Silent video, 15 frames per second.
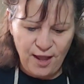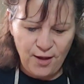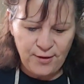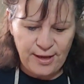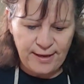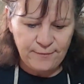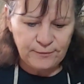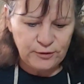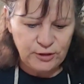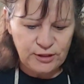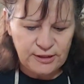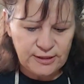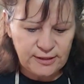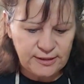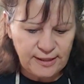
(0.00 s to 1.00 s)
okay,
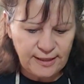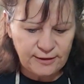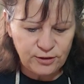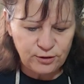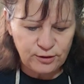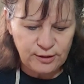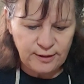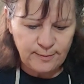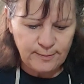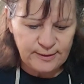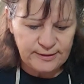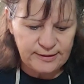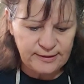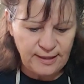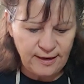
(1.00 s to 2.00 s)
Jesus answered them
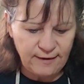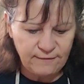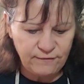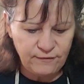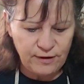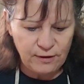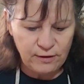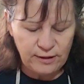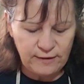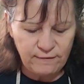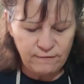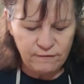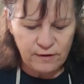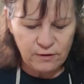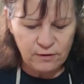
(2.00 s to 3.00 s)
and said, Verily,
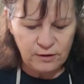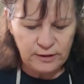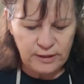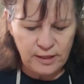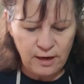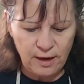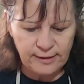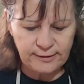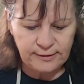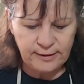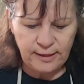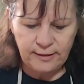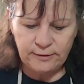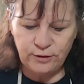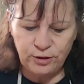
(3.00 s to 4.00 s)
verily, I
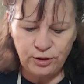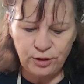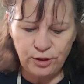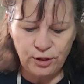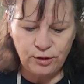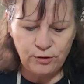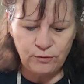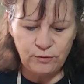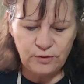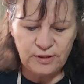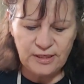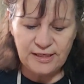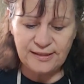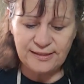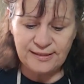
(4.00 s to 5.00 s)
say unto you,
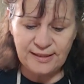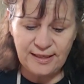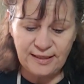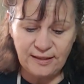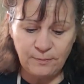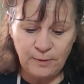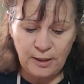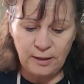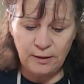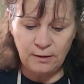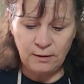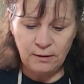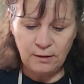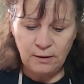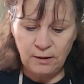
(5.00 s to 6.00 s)
ye seek me,
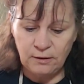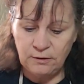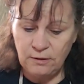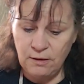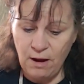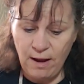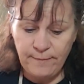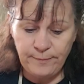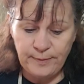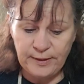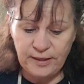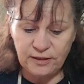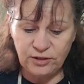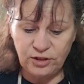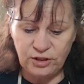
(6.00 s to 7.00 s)
not
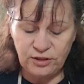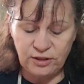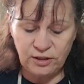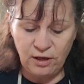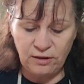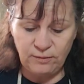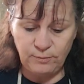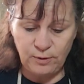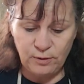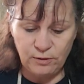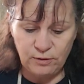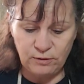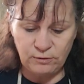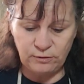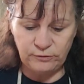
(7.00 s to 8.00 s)
because ye saw the
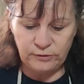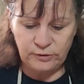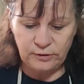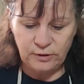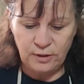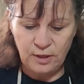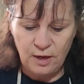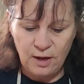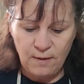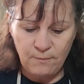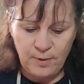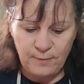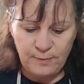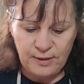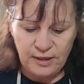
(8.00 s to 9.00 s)
miracles,
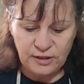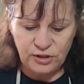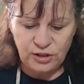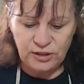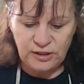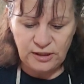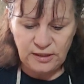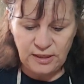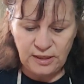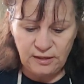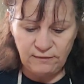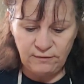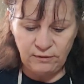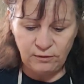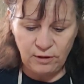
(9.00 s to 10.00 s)
but because ye did eat
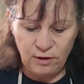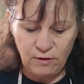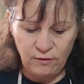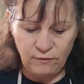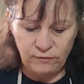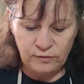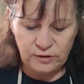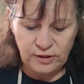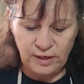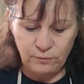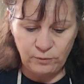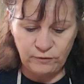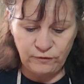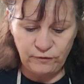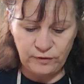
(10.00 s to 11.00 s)
of the loaves
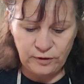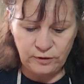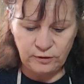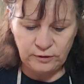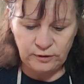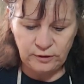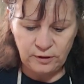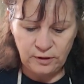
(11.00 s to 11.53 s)
and were filled.